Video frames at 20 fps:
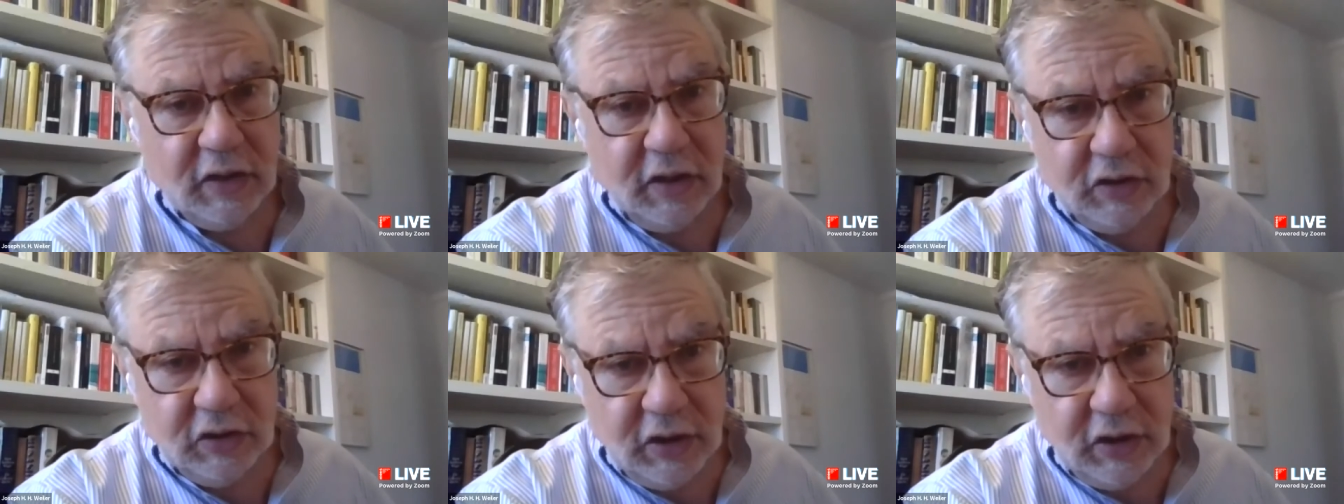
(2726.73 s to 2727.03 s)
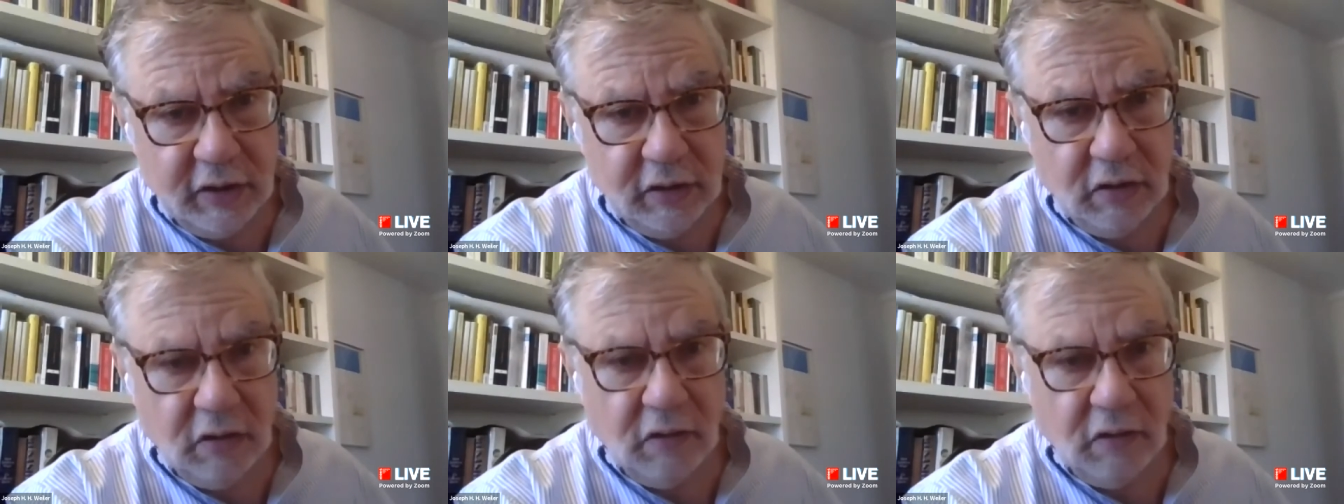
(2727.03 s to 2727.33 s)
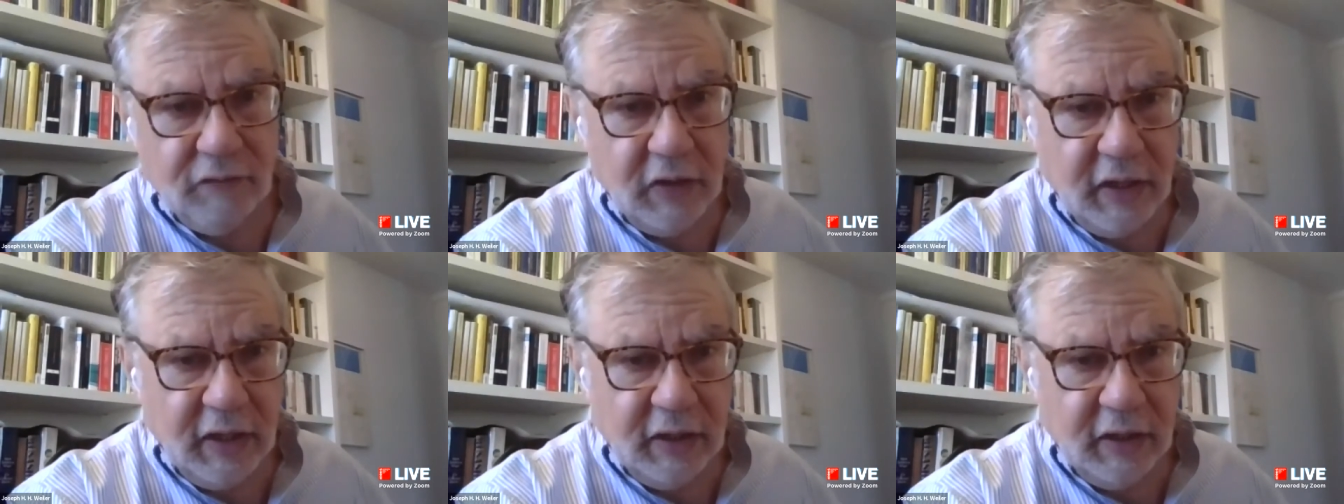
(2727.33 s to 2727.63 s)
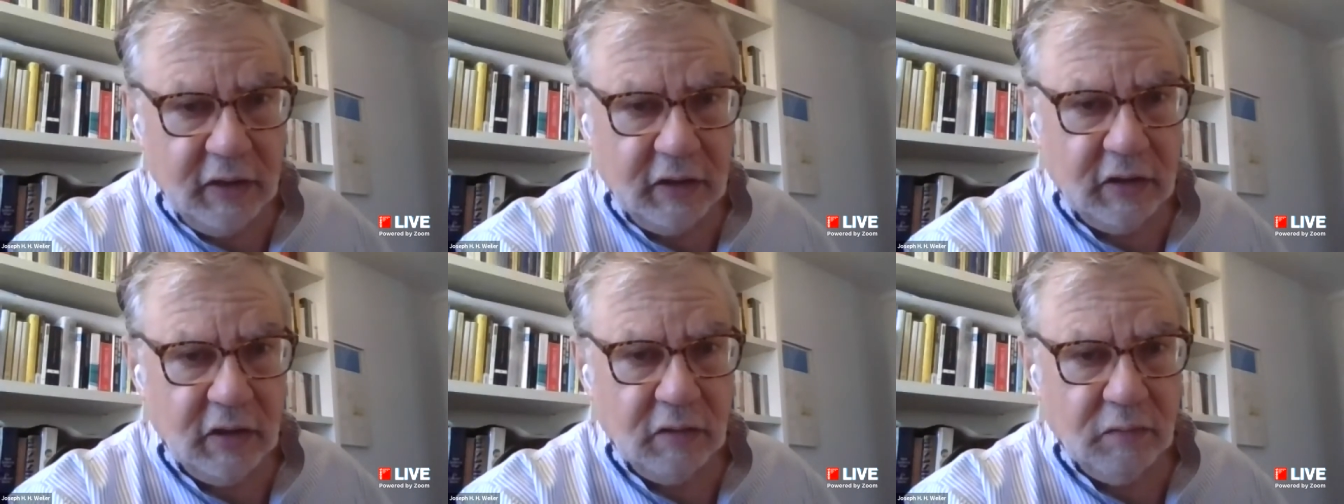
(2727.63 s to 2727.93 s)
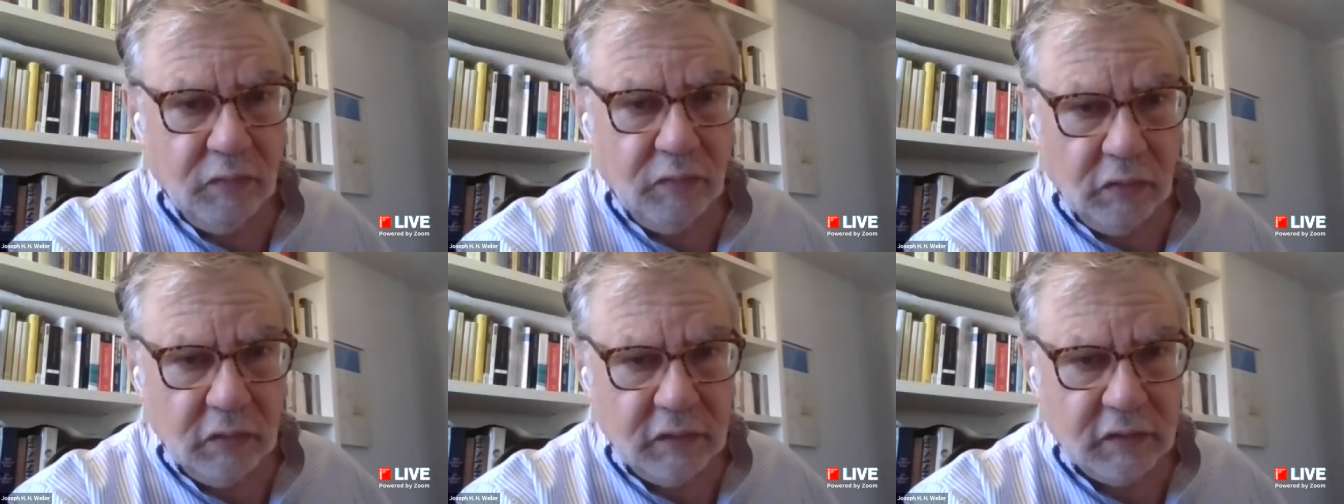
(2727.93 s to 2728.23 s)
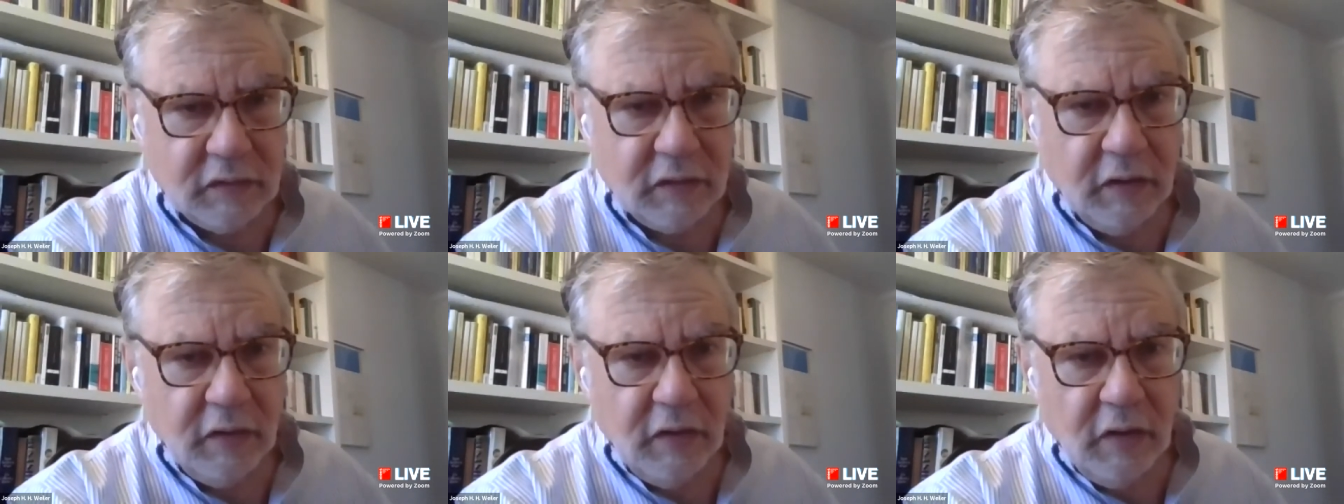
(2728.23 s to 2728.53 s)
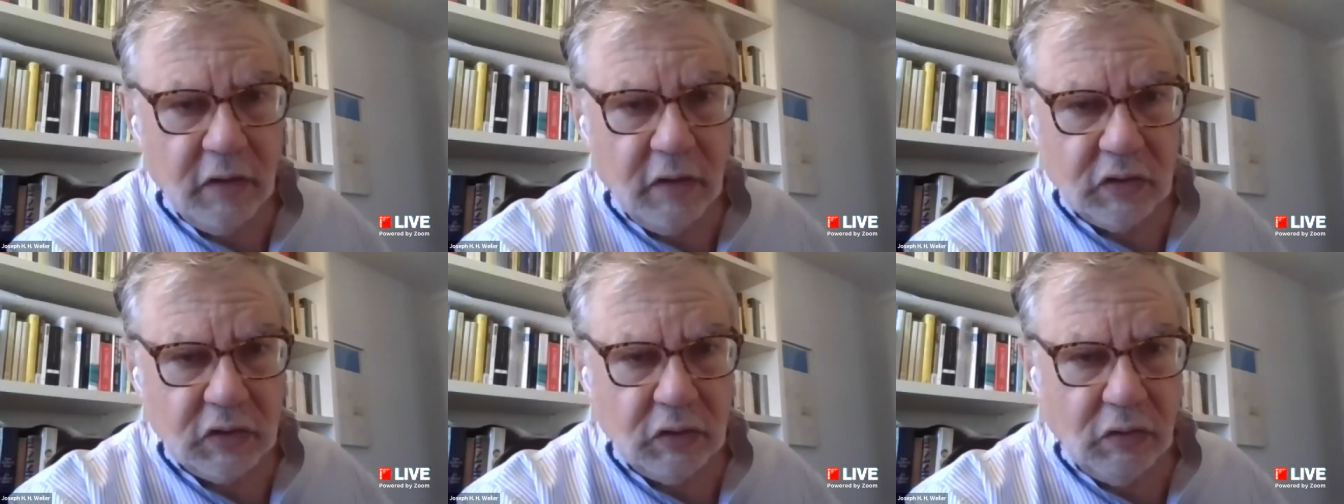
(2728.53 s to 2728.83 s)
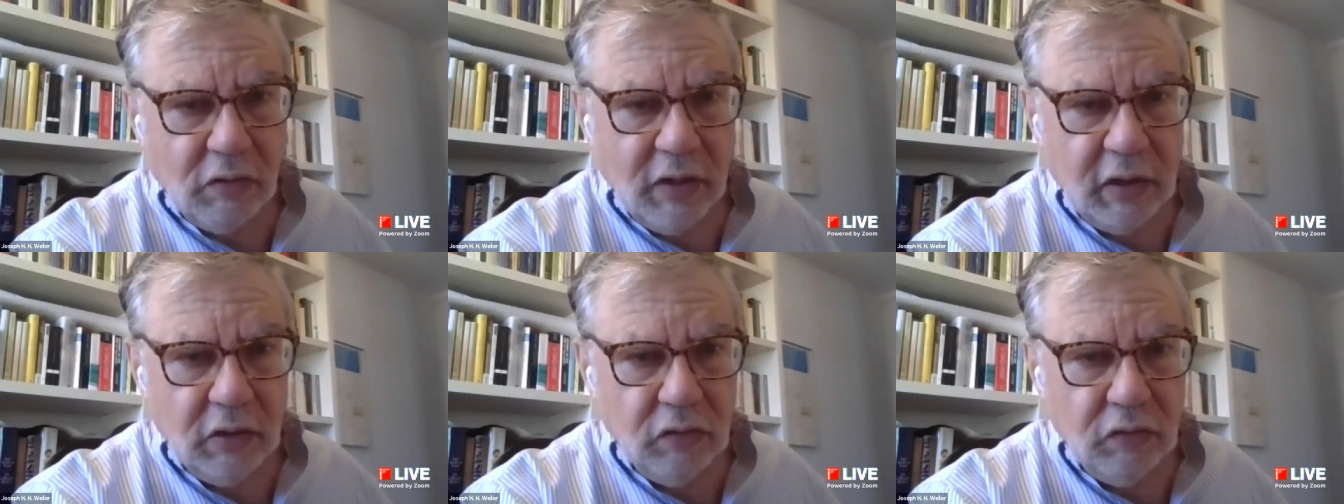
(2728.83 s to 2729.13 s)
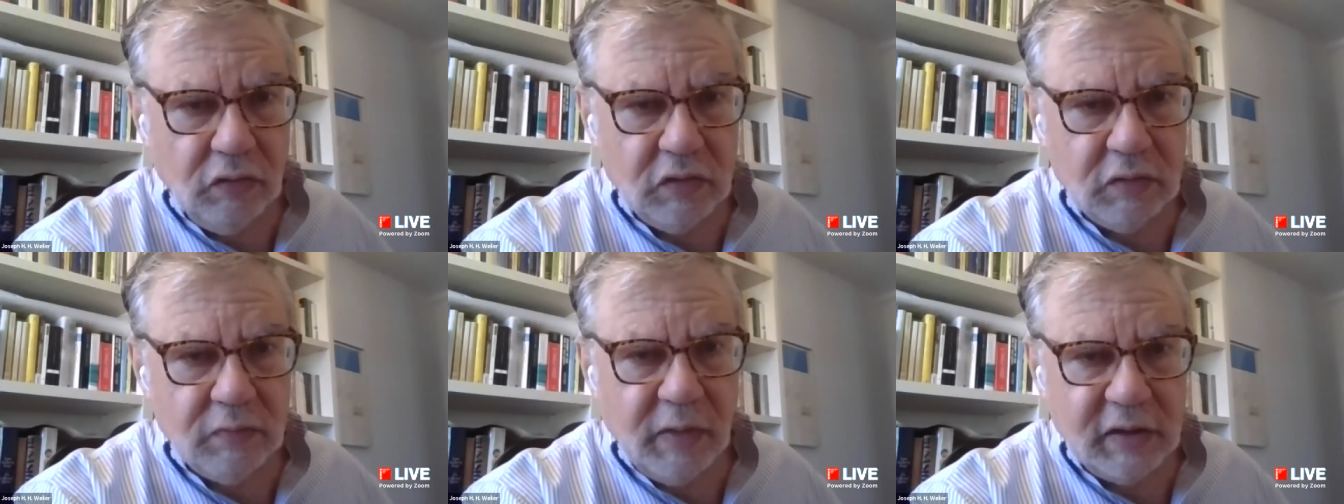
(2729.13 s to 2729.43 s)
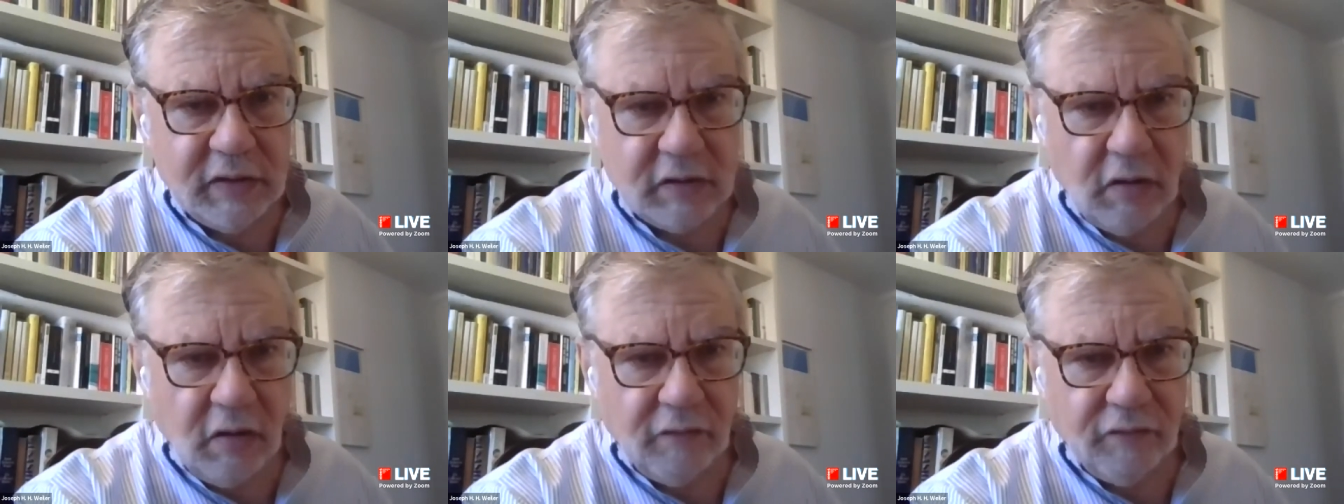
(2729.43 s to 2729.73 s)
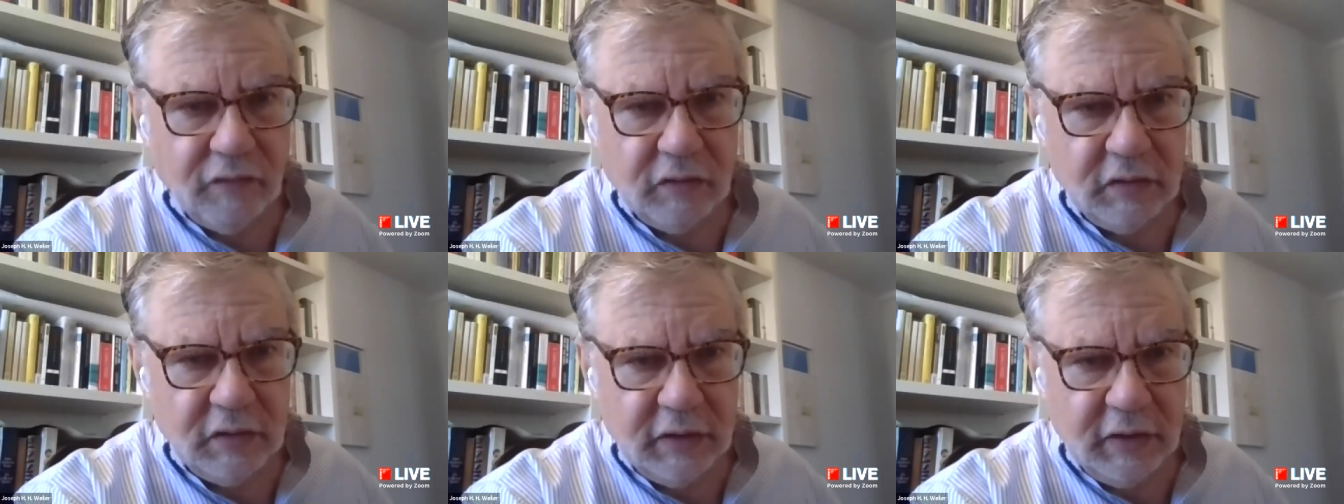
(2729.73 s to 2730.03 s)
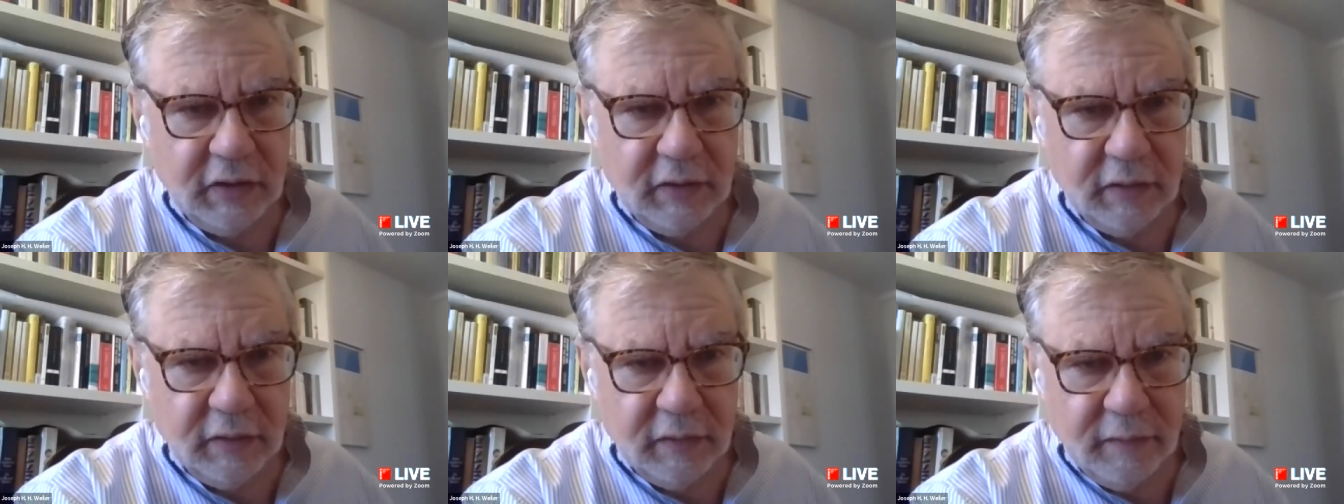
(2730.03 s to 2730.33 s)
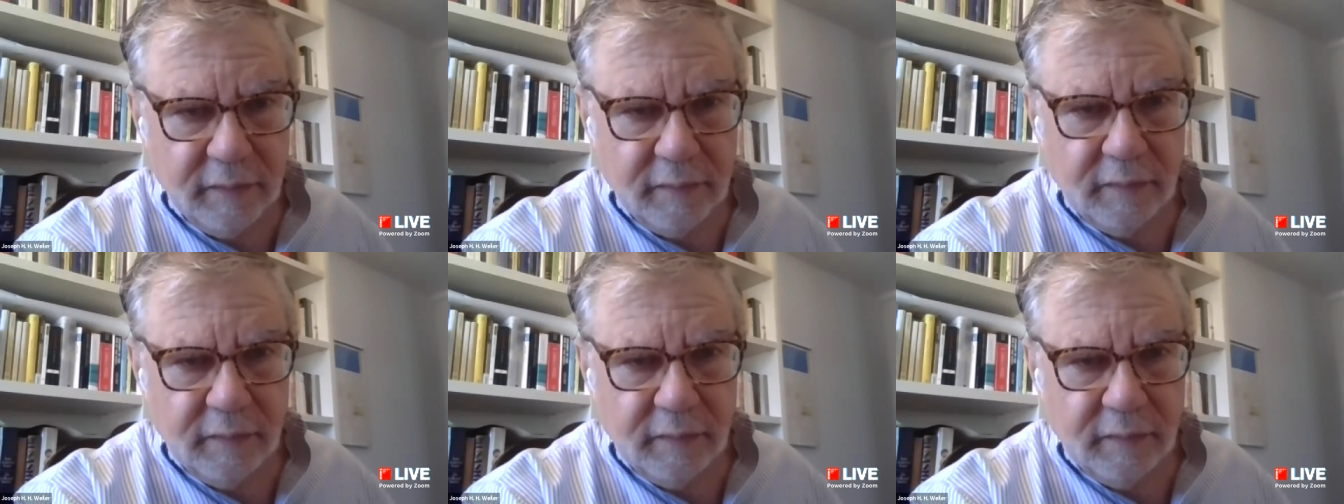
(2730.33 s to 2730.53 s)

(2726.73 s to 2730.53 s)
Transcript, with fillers: the agenda of the edited books. So I lose my sovereignty